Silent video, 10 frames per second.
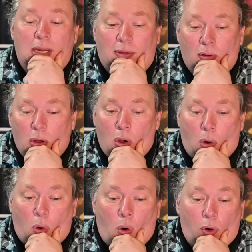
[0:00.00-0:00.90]
it,
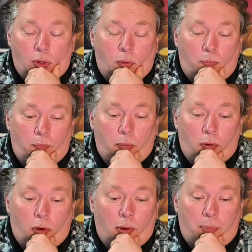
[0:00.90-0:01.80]
or you're
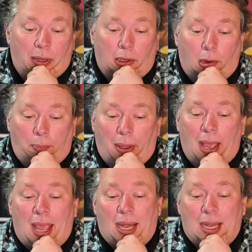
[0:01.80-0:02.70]
gonna pick it up
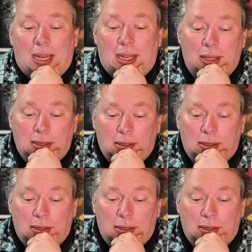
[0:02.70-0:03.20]
any